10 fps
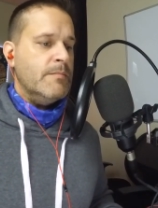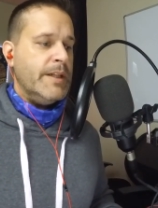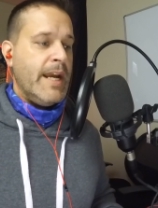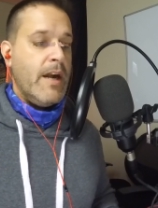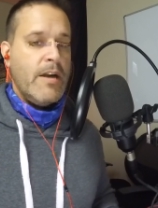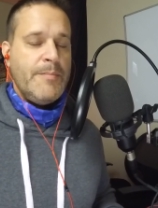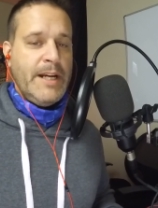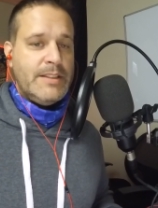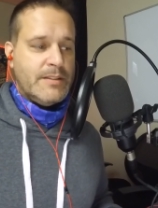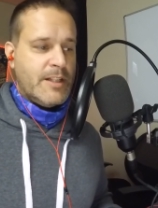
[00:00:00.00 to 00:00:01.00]
But yeah,
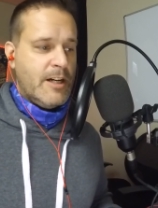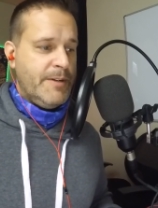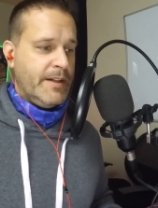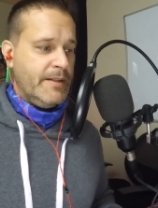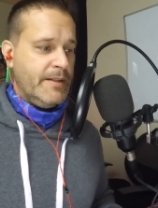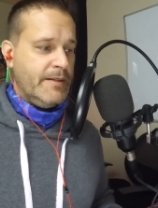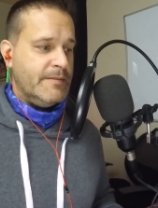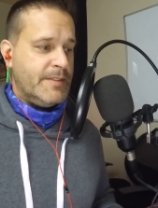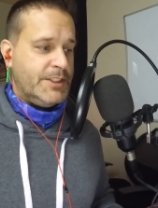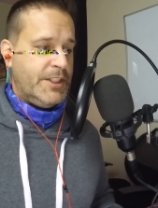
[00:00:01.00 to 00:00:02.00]
automation's coming.
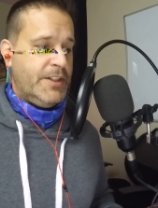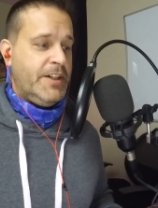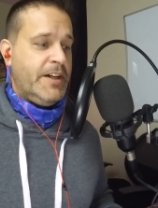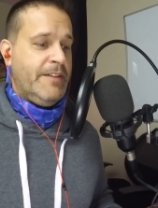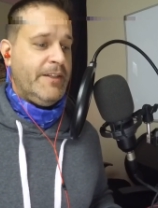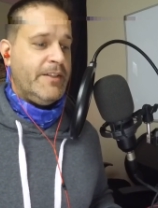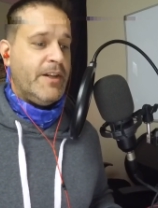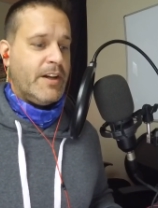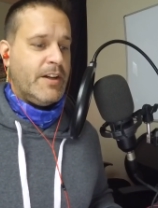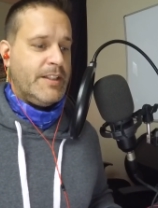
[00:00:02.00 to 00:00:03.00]
For sure. I mean, they're
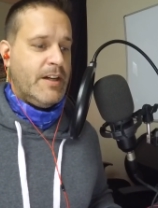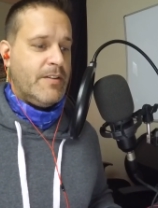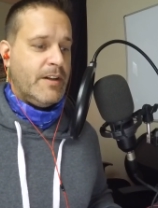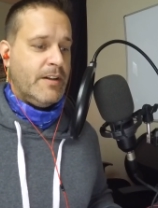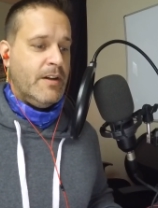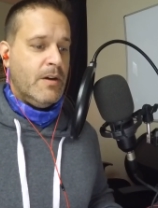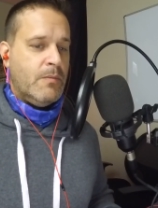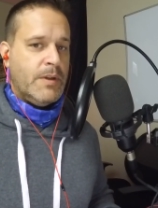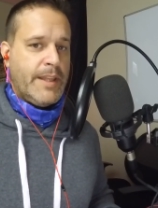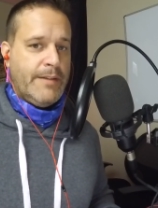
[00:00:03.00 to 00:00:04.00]
going to cut down on
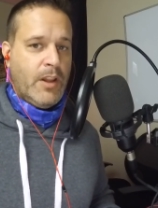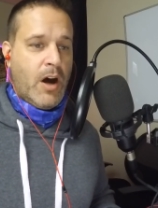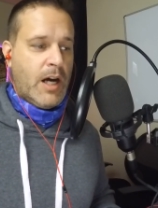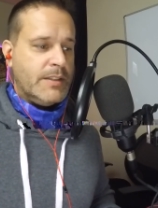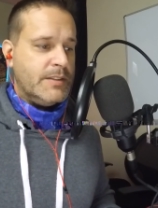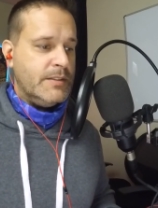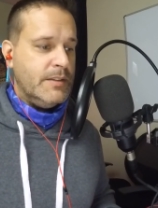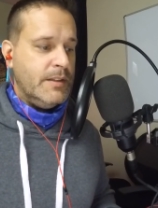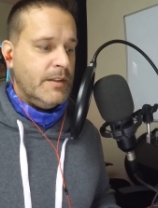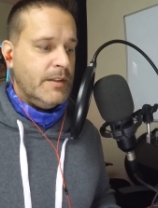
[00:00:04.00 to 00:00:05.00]
what they've lost.
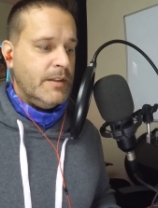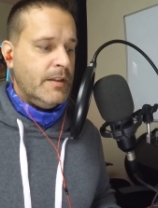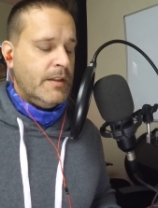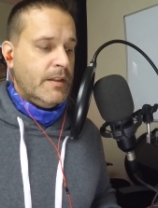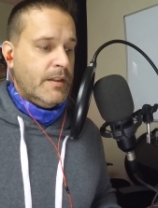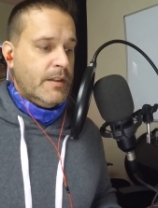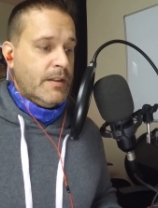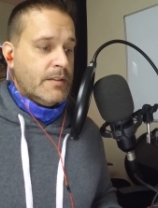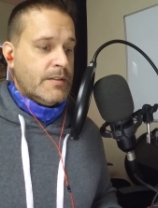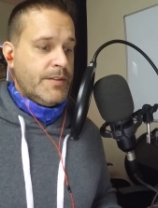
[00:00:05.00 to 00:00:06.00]

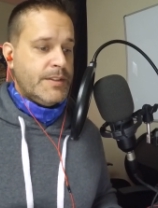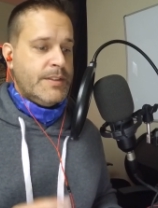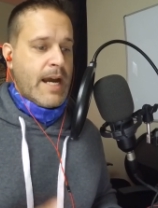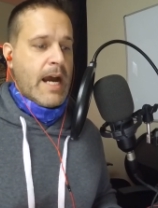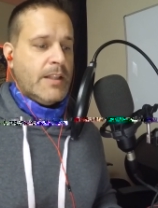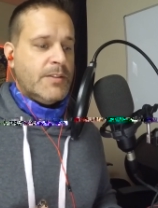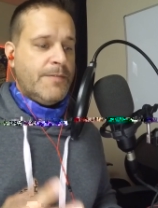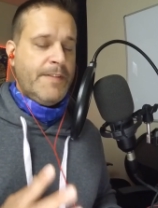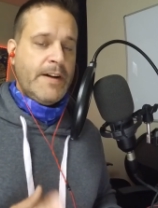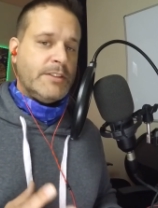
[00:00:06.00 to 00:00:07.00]
So there's that. So
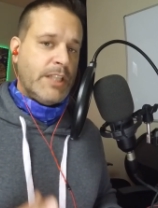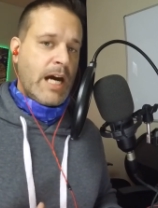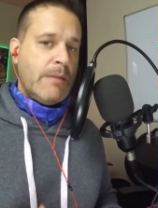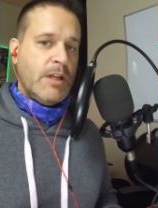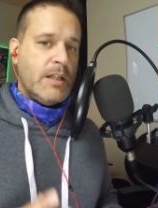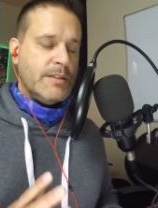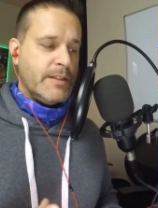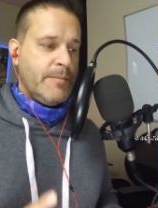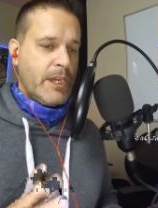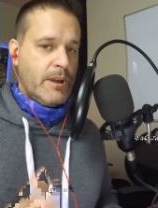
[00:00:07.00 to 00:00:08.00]
fear of job loss
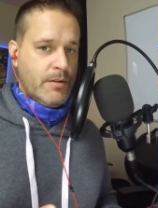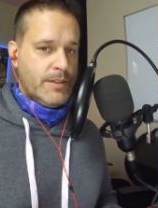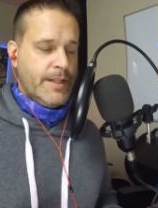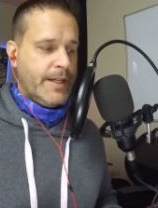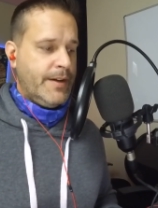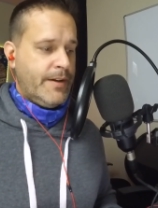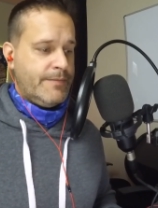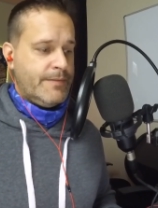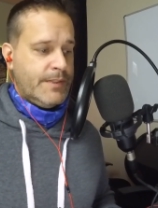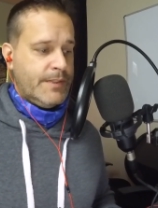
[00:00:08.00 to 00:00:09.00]
is going to be a huge thing
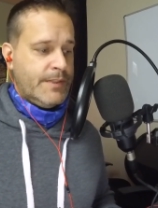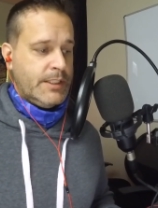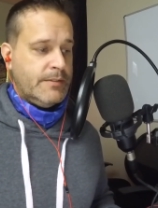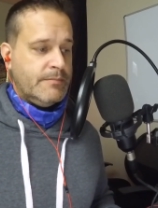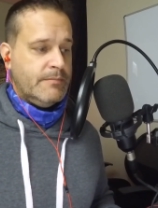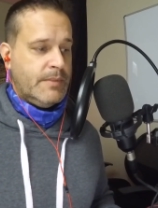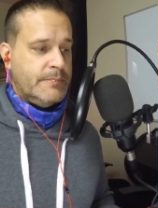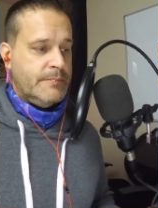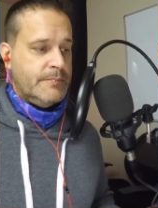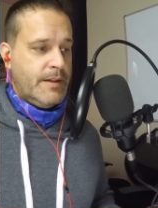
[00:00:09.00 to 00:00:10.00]
here for sure.
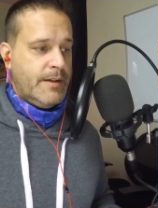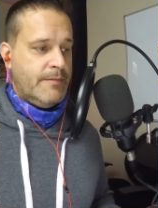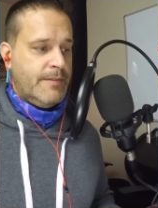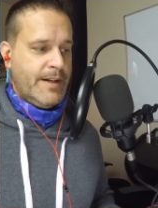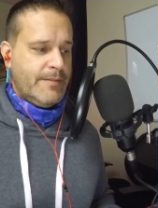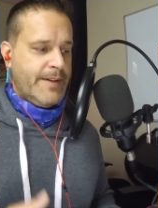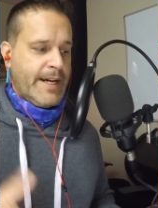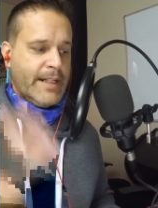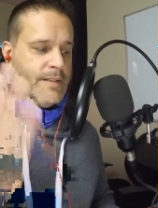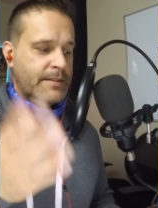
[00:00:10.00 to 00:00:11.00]
But Vital
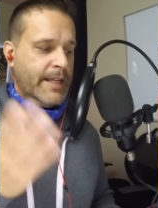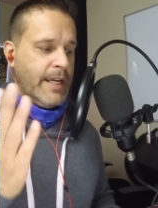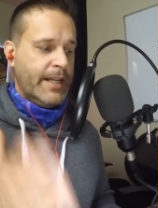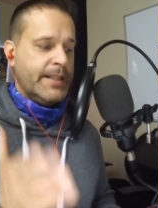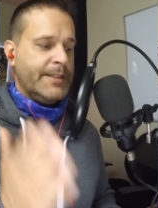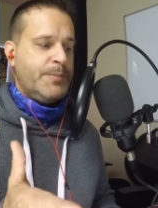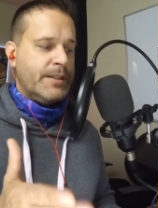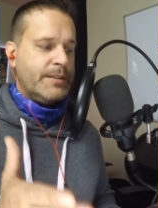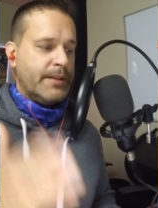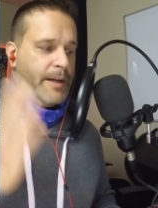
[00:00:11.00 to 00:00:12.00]
Vegas is hitting these
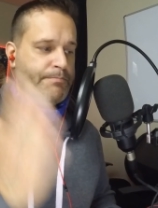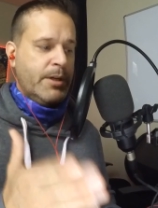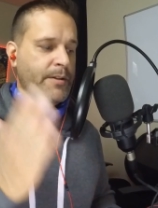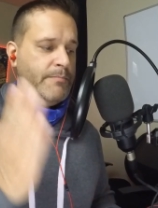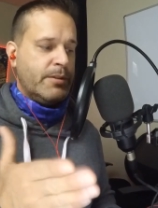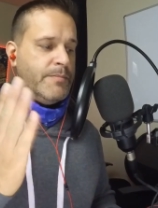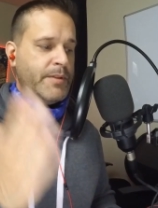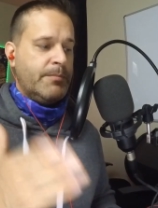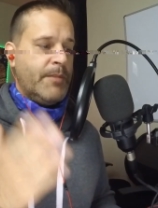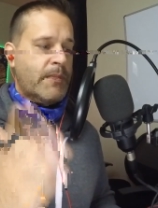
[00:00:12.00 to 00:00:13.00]
points like boom, boom,
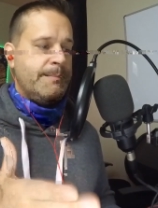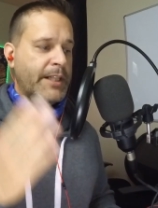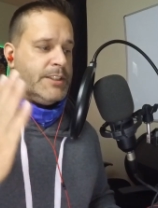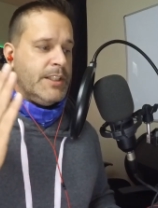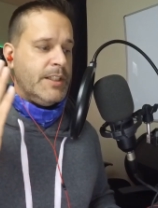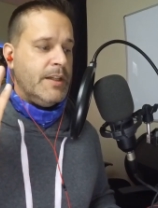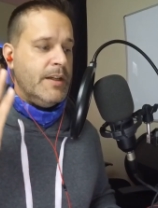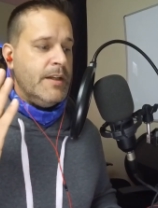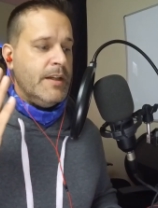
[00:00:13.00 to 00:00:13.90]
boom, automation